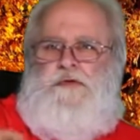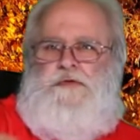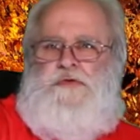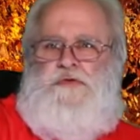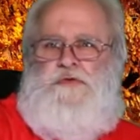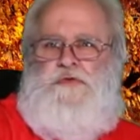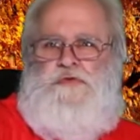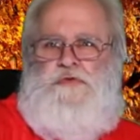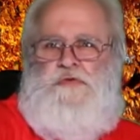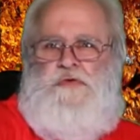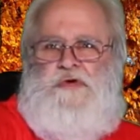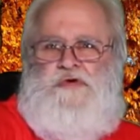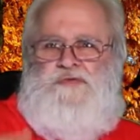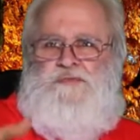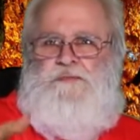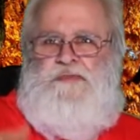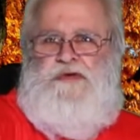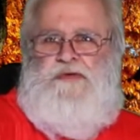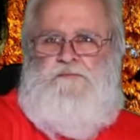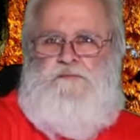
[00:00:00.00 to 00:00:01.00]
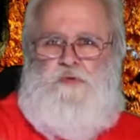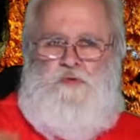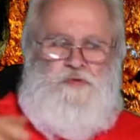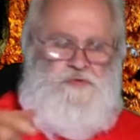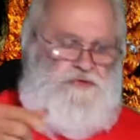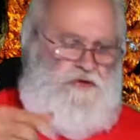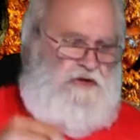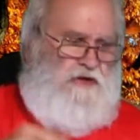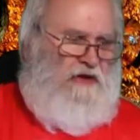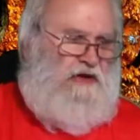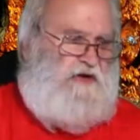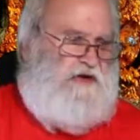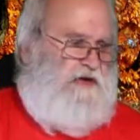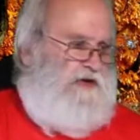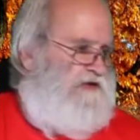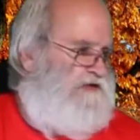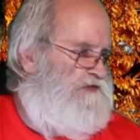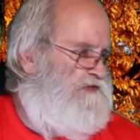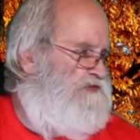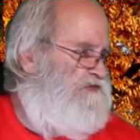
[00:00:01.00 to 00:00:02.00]
2 USB ports, I kind of
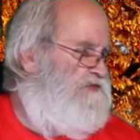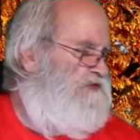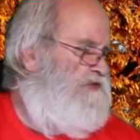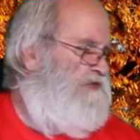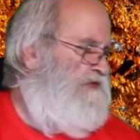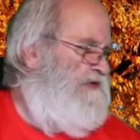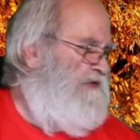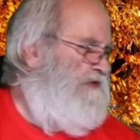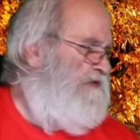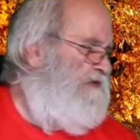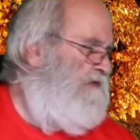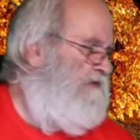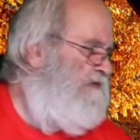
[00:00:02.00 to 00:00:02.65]
like to cheat.